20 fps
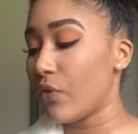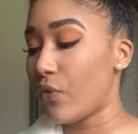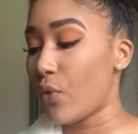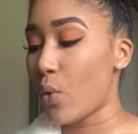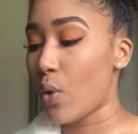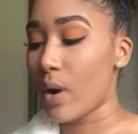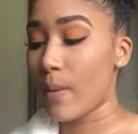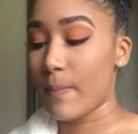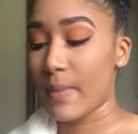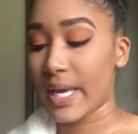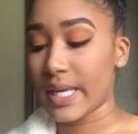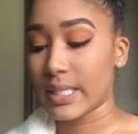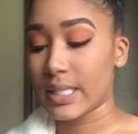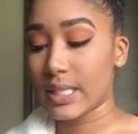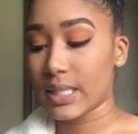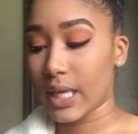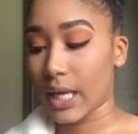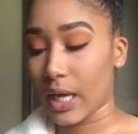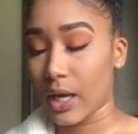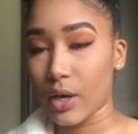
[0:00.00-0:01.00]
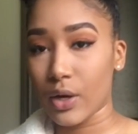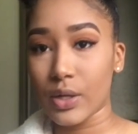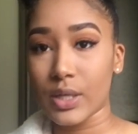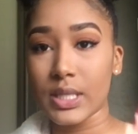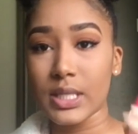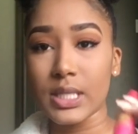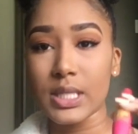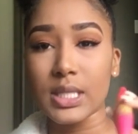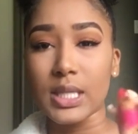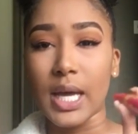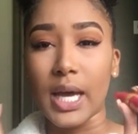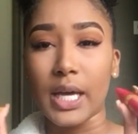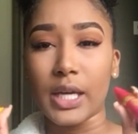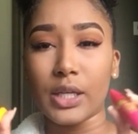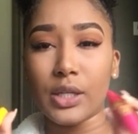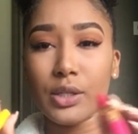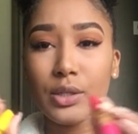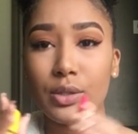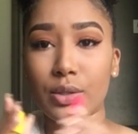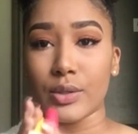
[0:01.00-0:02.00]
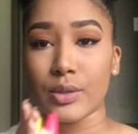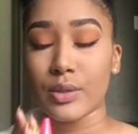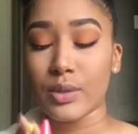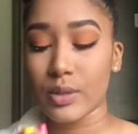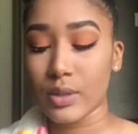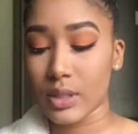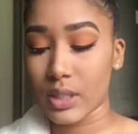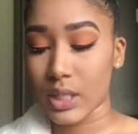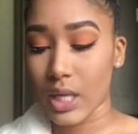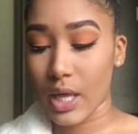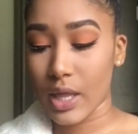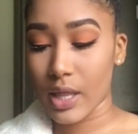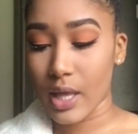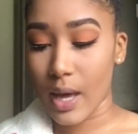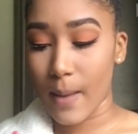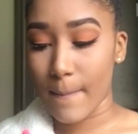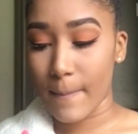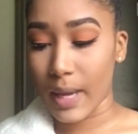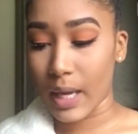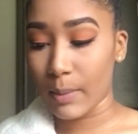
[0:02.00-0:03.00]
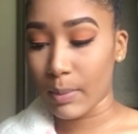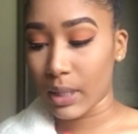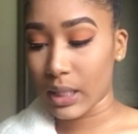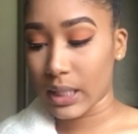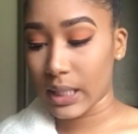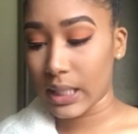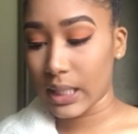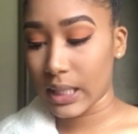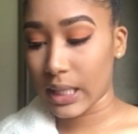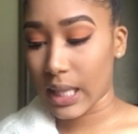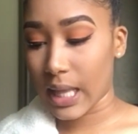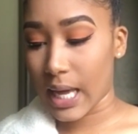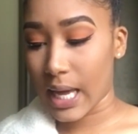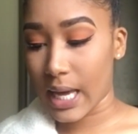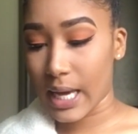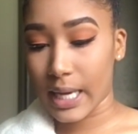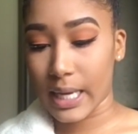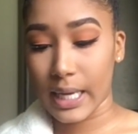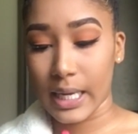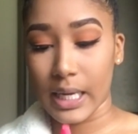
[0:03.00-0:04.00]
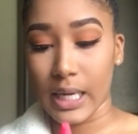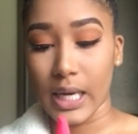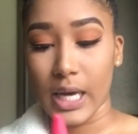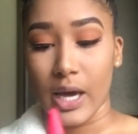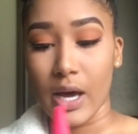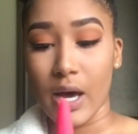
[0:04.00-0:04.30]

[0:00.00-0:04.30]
For mascaras, I use the Maybelline line.